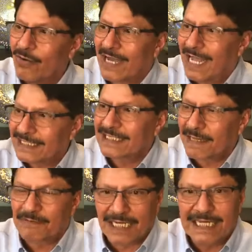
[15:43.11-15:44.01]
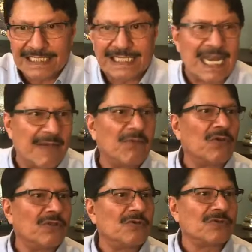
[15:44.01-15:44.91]
concept in Islam
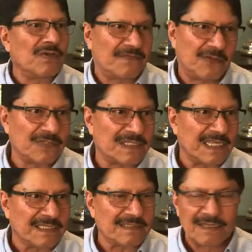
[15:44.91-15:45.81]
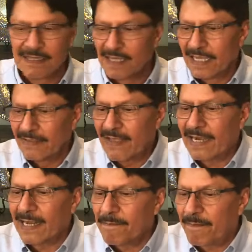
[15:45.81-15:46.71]
of those things.
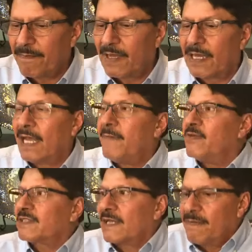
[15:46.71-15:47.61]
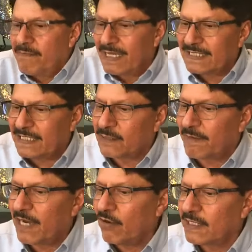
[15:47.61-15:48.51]
That a Muslim must
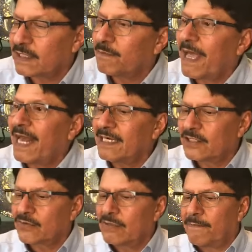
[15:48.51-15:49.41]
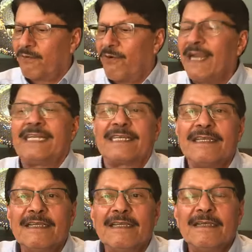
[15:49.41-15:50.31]
spend on his parents to the point,
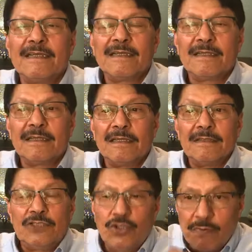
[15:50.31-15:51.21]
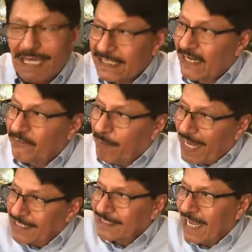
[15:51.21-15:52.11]
if
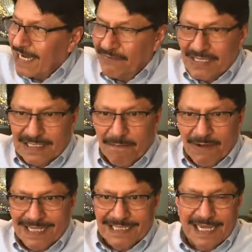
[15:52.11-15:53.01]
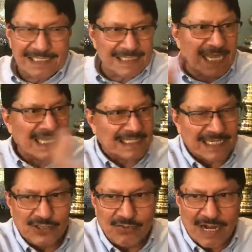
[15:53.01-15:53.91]
parents are living someplace else
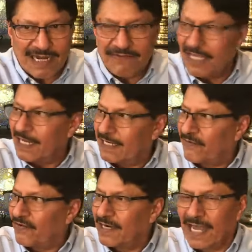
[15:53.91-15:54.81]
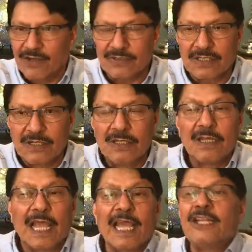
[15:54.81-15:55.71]
and you are living in a different house,
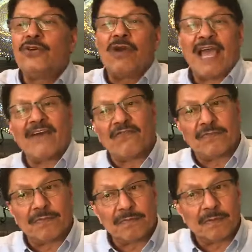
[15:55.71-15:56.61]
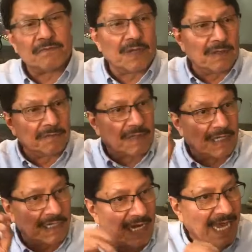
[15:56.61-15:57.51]
and you have
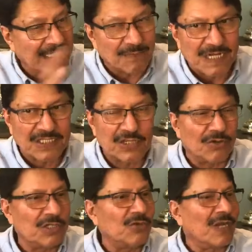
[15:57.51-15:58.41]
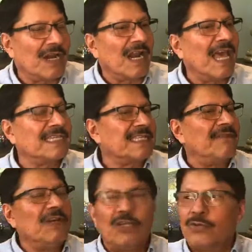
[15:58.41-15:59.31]
Allah's mercy on you and Allah has
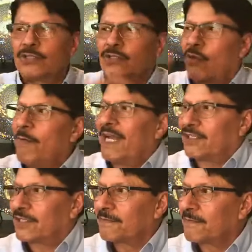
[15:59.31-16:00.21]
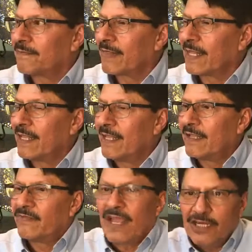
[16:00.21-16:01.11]
given you so much,
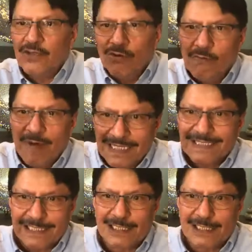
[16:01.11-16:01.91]
then you must